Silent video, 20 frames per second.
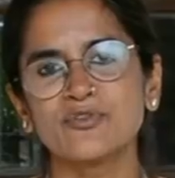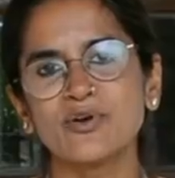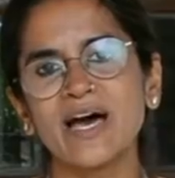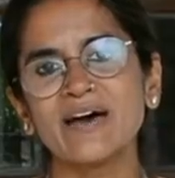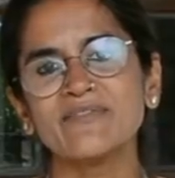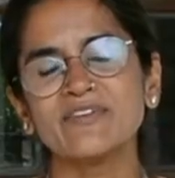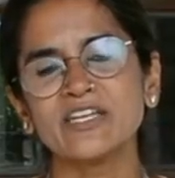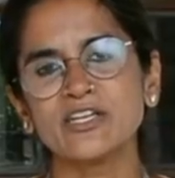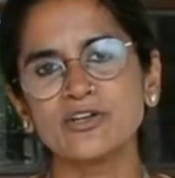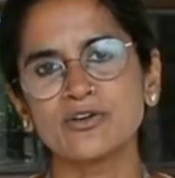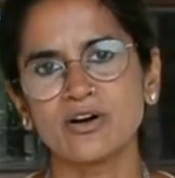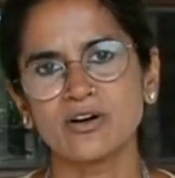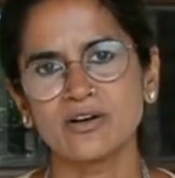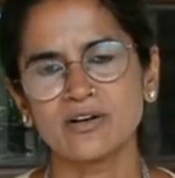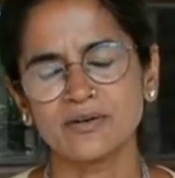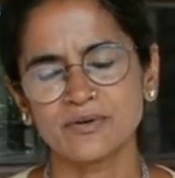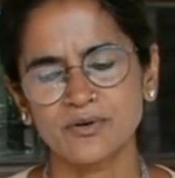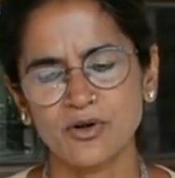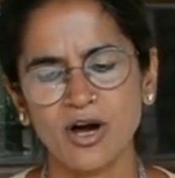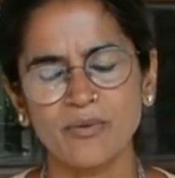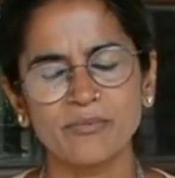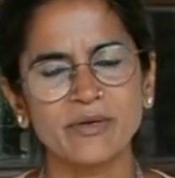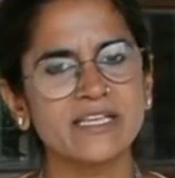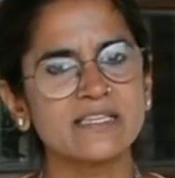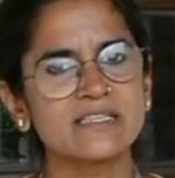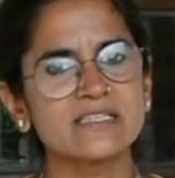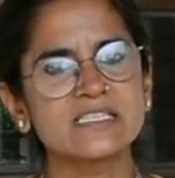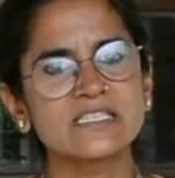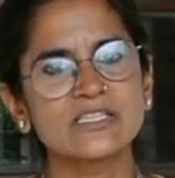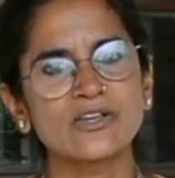you have any
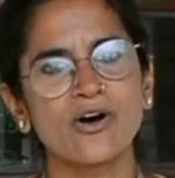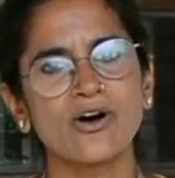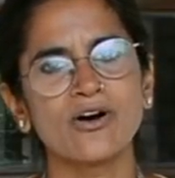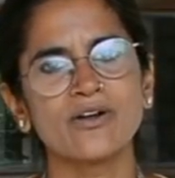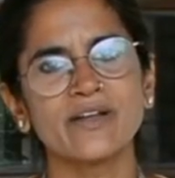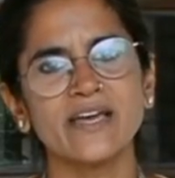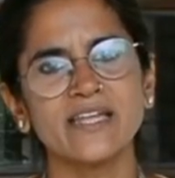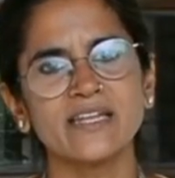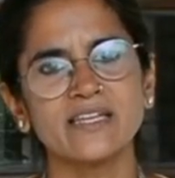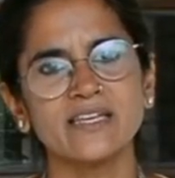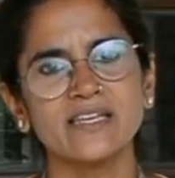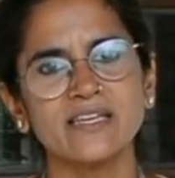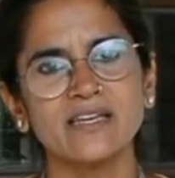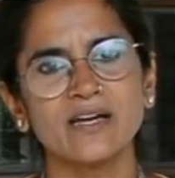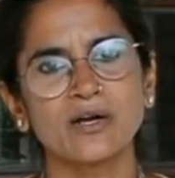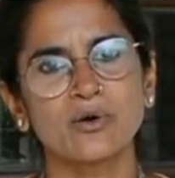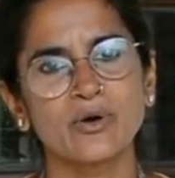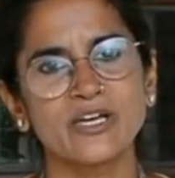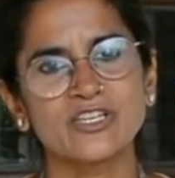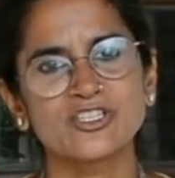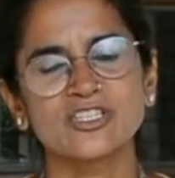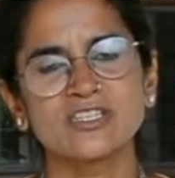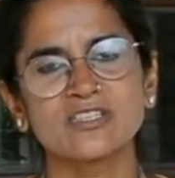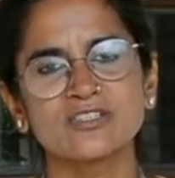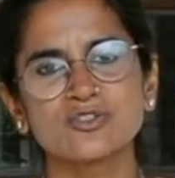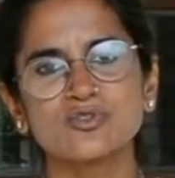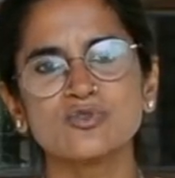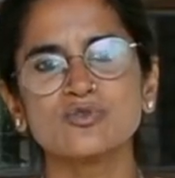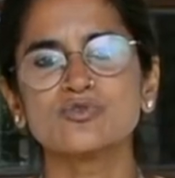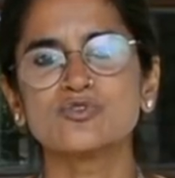comments or any
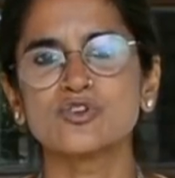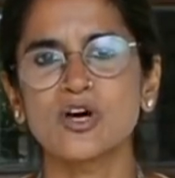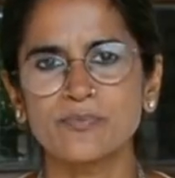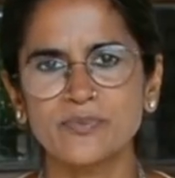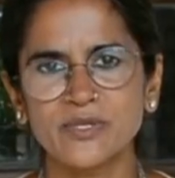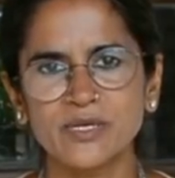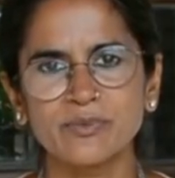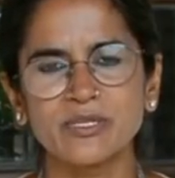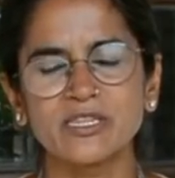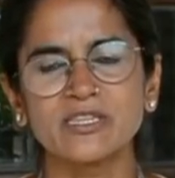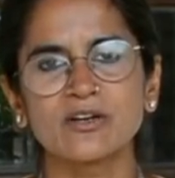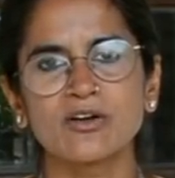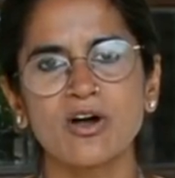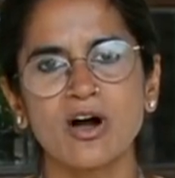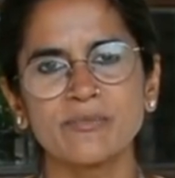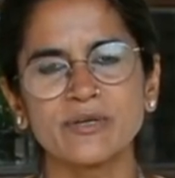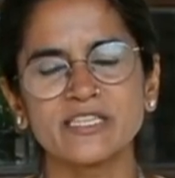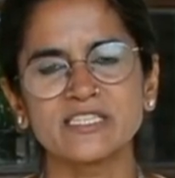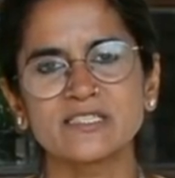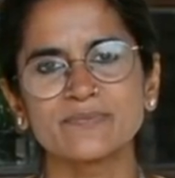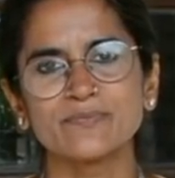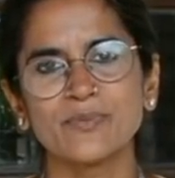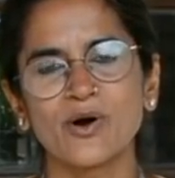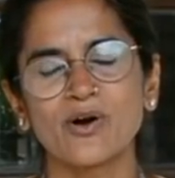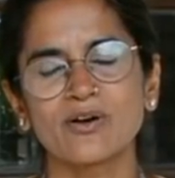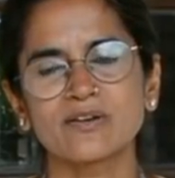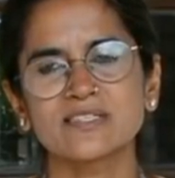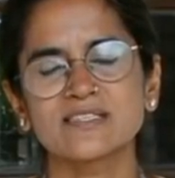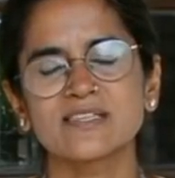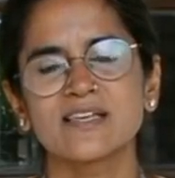questions, do drop them in the comments
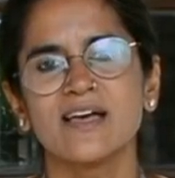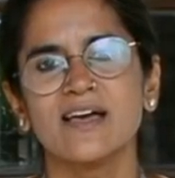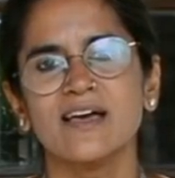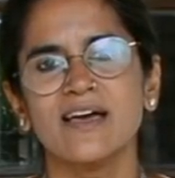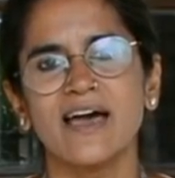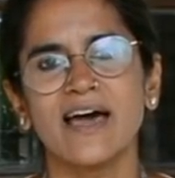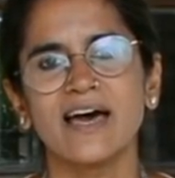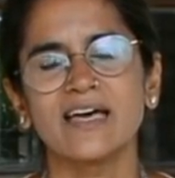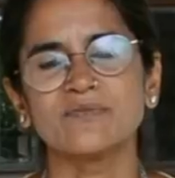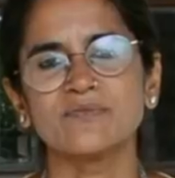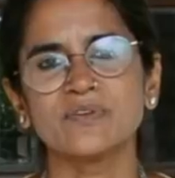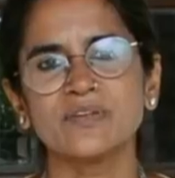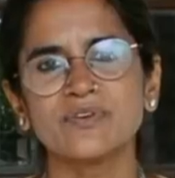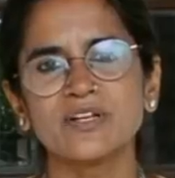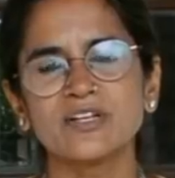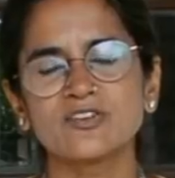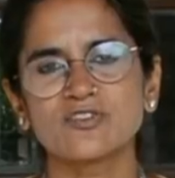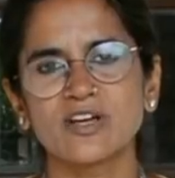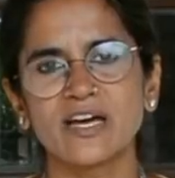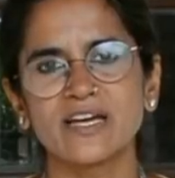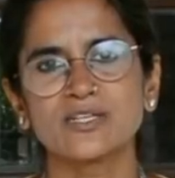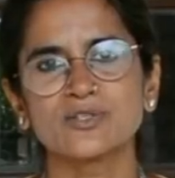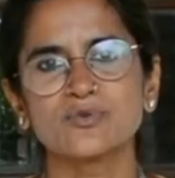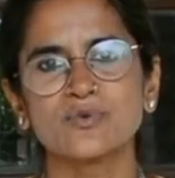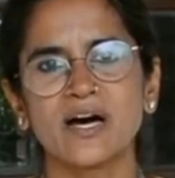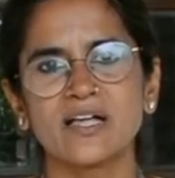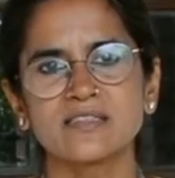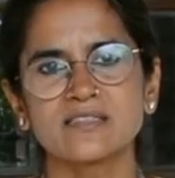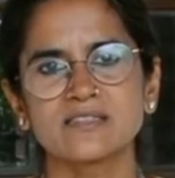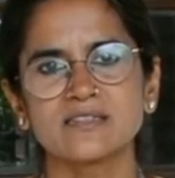box, and we will try to
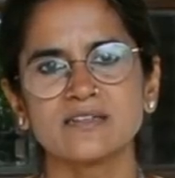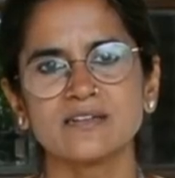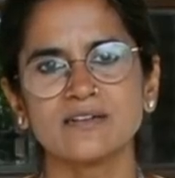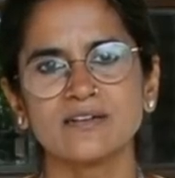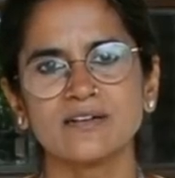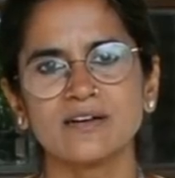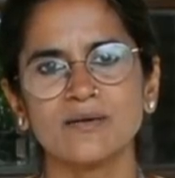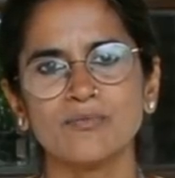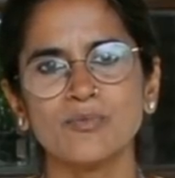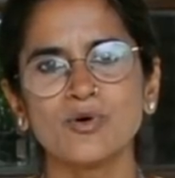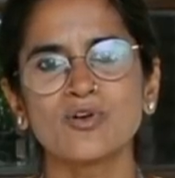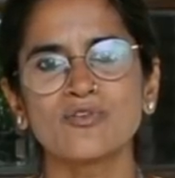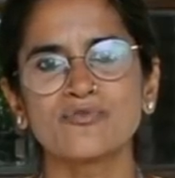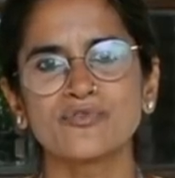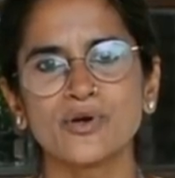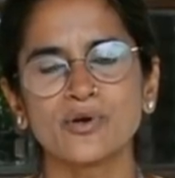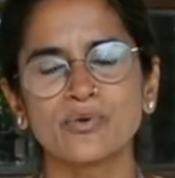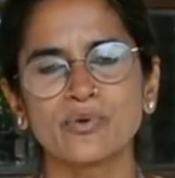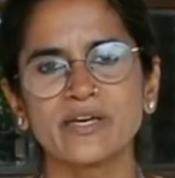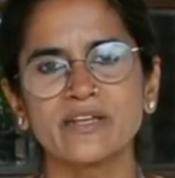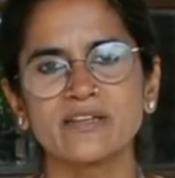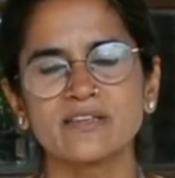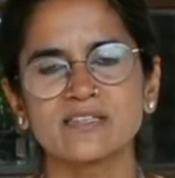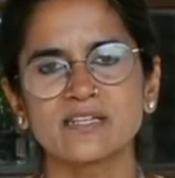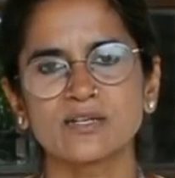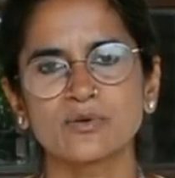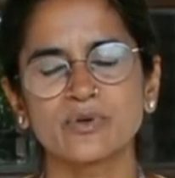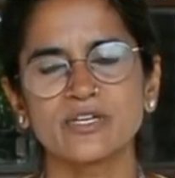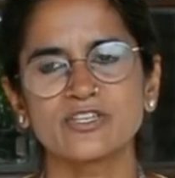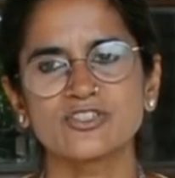answer more of your queries
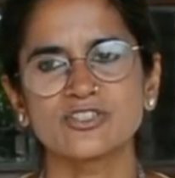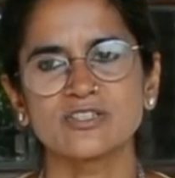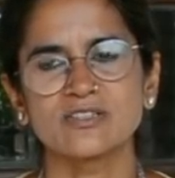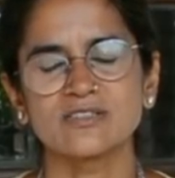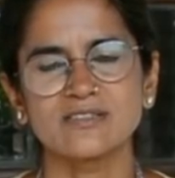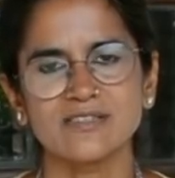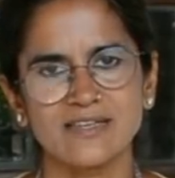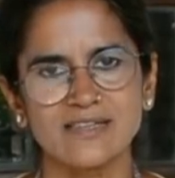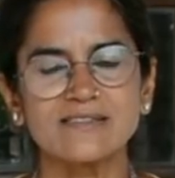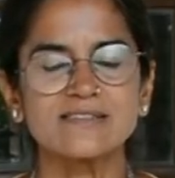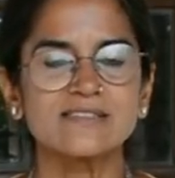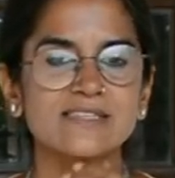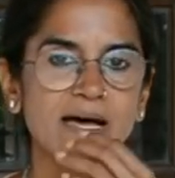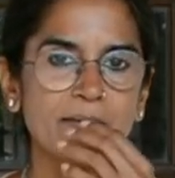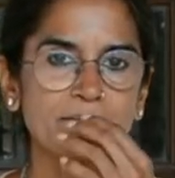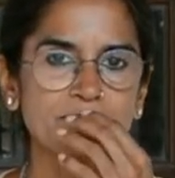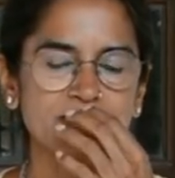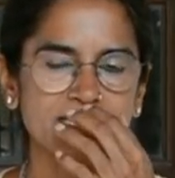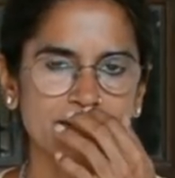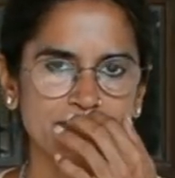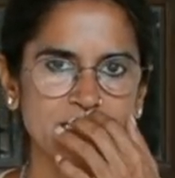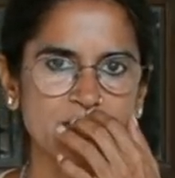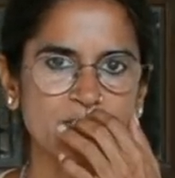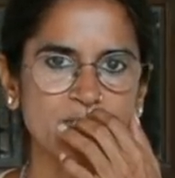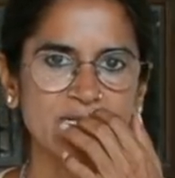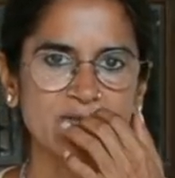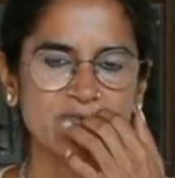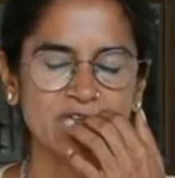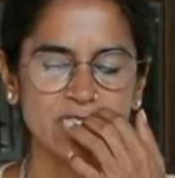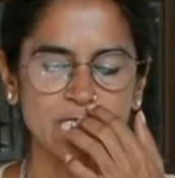and questions in some
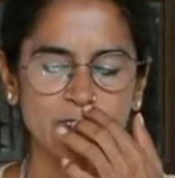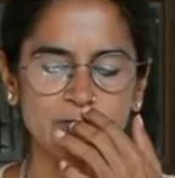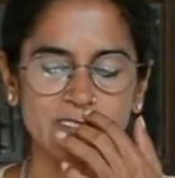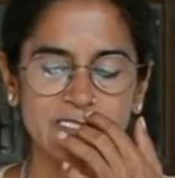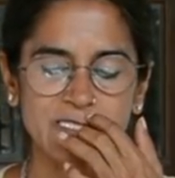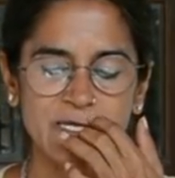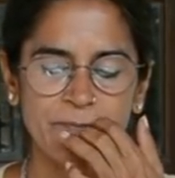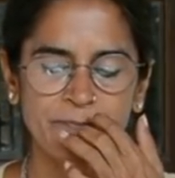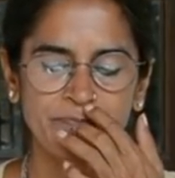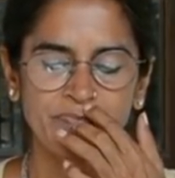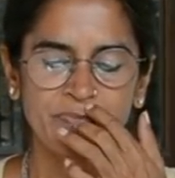subsequent videos.